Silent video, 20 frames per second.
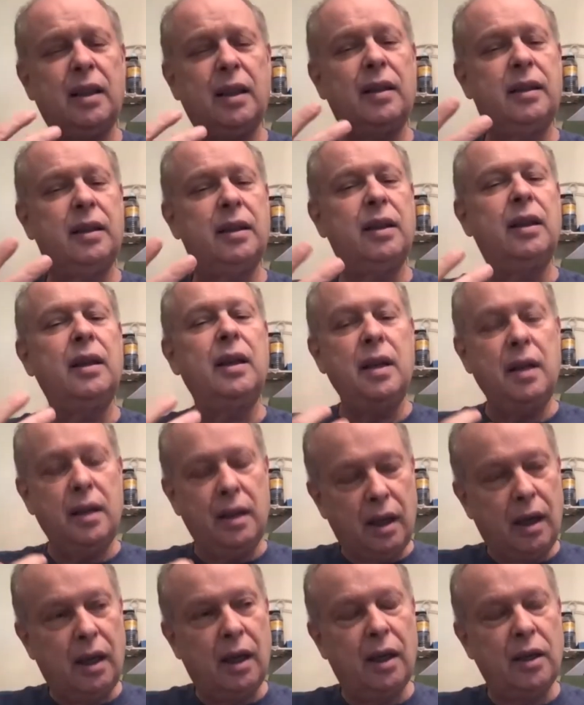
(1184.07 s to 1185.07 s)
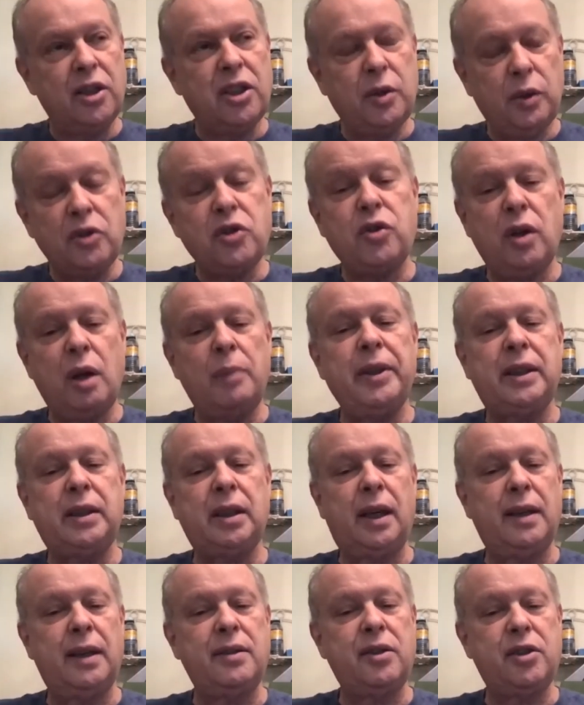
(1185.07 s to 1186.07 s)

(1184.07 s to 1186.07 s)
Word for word: the uh, she was traumatized.